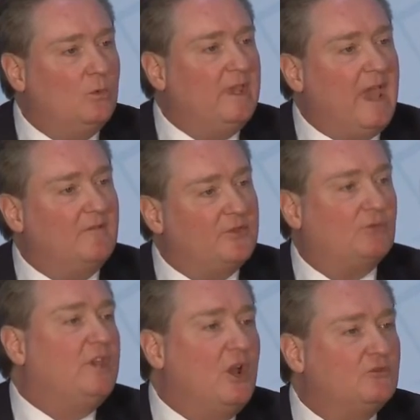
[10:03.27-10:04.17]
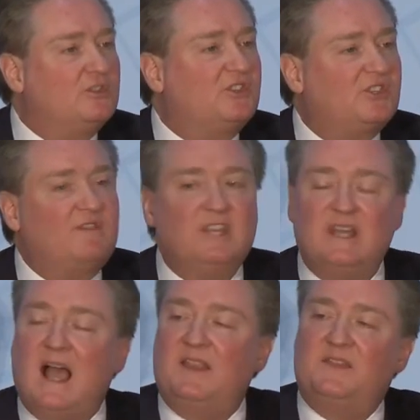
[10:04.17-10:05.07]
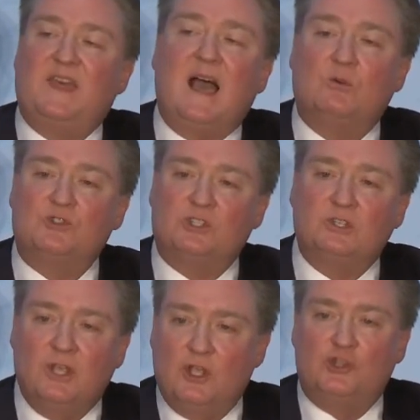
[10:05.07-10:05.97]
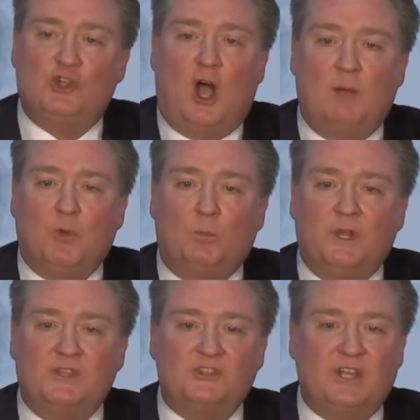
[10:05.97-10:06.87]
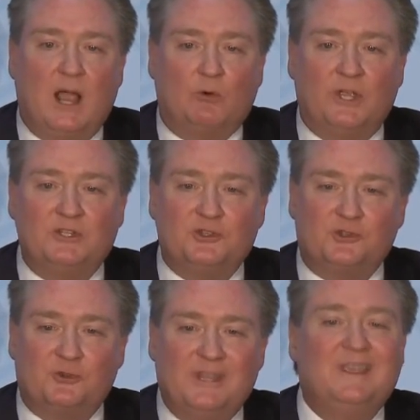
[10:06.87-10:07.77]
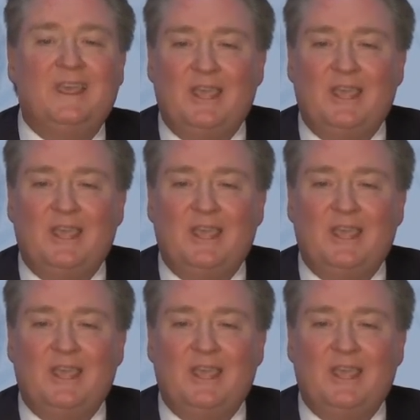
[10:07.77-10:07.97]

we have 379,000 job openings in our industry.